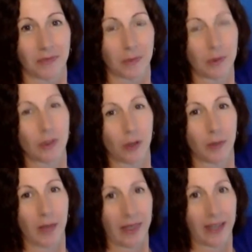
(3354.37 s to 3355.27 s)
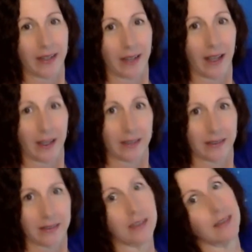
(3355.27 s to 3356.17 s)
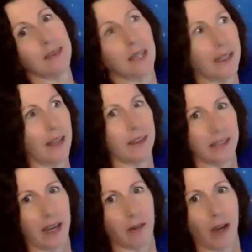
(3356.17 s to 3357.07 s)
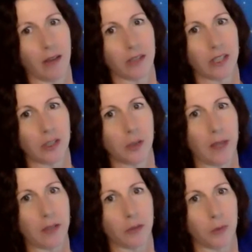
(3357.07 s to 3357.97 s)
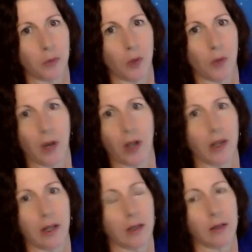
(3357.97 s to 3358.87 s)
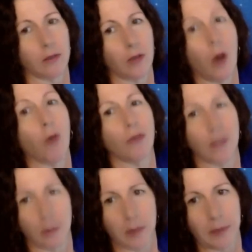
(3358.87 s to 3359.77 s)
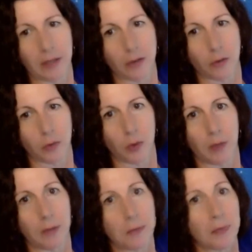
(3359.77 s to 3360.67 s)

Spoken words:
We'll talk about that another day, right? I'll teach you about triple warmer. The whole thing will be about triple warmer,